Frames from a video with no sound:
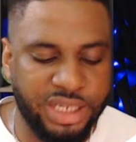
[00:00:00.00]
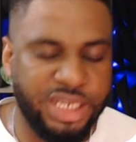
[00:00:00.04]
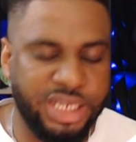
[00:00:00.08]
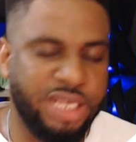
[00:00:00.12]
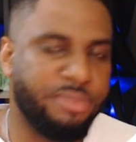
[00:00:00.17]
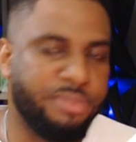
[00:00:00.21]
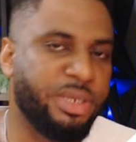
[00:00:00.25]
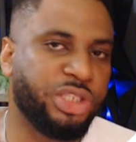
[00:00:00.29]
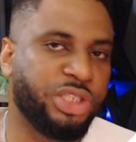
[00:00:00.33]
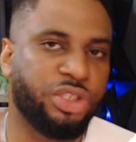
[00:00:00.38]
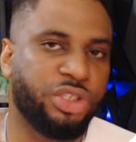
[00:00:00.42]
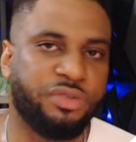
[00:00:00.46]
the
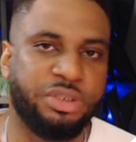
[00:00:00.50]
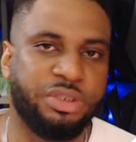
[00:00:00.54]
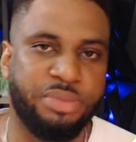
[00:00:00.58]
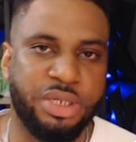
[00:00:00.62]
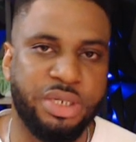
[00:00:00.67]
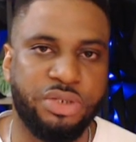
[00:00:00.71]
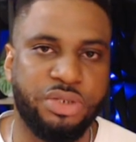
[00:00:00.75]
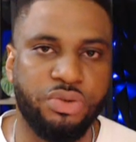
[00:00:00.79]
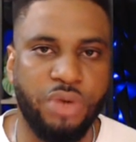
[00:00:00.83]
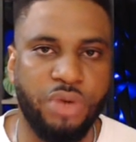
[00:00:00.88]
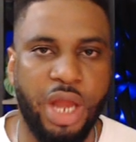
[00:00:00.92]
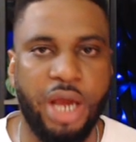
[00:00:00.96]
image of the
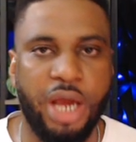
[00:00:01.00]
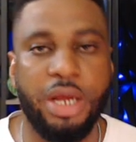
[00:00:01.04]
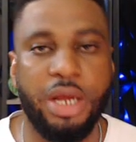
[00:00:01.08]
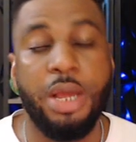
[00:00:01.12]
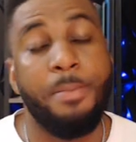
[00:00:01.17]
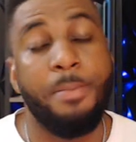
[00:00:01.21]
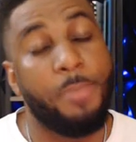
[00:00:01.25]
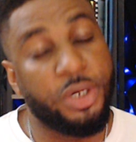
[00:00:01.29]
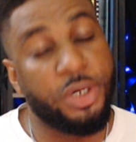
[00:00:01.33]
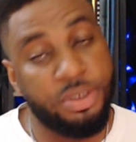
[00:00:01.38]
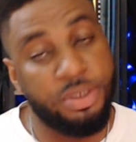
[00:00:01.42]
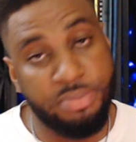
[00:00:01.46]
medulla,
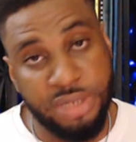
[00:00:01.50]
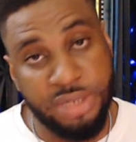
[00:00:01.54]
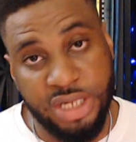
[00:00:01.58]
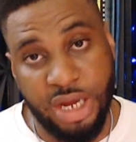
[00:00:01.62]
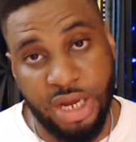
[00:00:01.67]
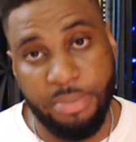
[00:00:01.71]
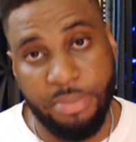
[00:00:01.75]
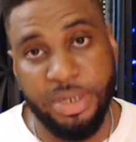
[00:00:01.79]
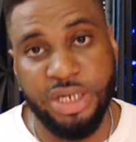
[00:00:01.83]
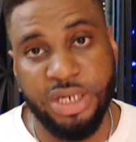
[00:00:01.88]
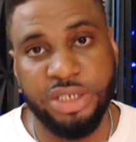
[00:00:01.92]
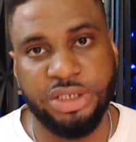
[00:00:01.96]
but the
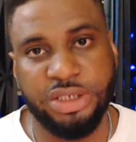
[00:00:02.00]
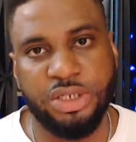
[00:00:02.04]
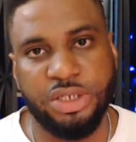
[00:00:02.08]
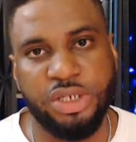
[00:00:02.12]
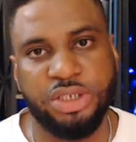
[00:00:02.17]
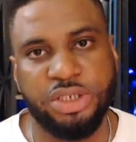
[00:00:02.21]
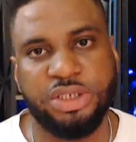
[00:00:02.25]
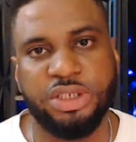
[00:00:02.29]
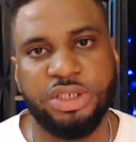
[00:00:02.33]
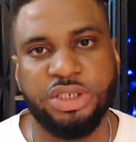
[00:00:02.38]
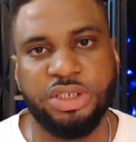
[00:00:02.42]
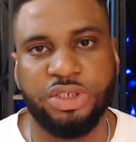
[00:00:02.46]
medial
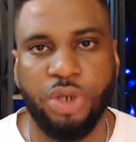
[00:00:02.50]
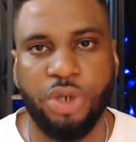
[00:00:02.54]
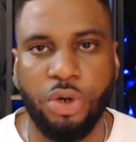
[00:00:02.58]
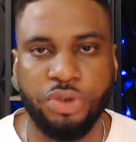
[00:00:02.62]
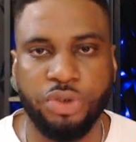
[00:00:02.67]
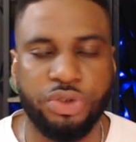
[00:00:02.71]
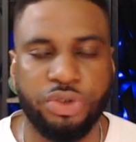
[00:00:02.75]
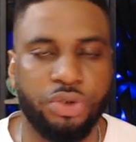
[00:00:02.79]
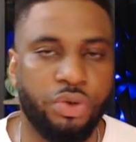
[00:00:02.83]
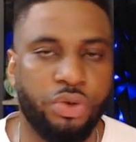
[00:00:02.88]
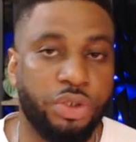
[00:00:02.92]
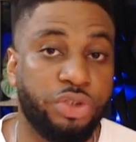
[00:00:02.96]
meniscus is
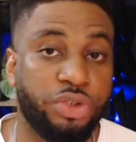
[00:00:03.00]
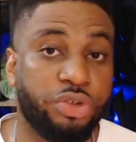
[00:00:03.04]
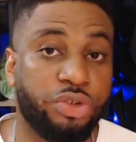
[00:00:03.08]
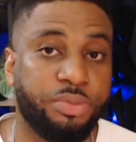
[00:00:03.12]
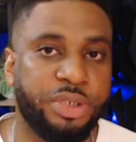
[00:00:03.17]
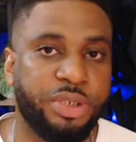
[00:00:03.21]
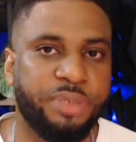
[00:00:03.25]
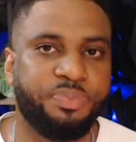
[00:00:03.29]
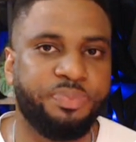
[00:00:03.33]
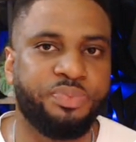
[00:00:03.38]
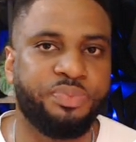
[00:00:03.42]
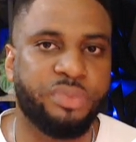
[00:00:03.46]
also going to
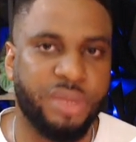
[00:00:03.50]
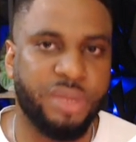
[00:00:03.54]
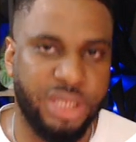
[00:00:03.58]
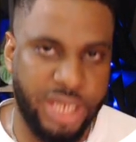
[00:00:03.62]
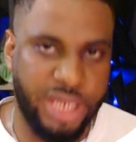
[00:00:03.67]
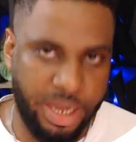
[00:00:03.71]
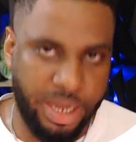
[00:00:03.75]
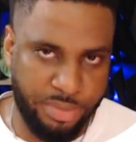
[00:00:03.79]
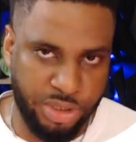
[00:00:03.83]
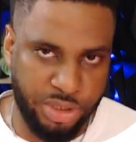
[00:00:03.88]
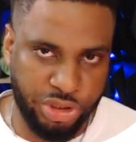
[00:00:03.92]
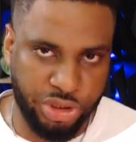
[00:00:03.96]
be
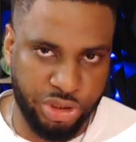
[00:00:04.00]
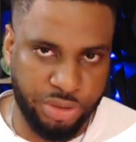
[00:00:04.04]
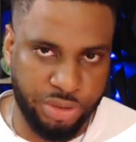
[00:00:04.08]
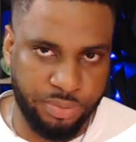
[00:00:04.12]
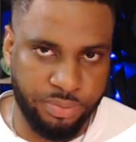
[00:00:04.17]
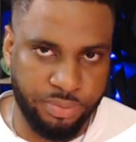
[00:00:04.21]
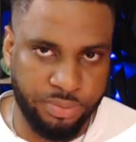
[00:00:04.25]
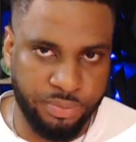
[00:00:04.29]
damaged.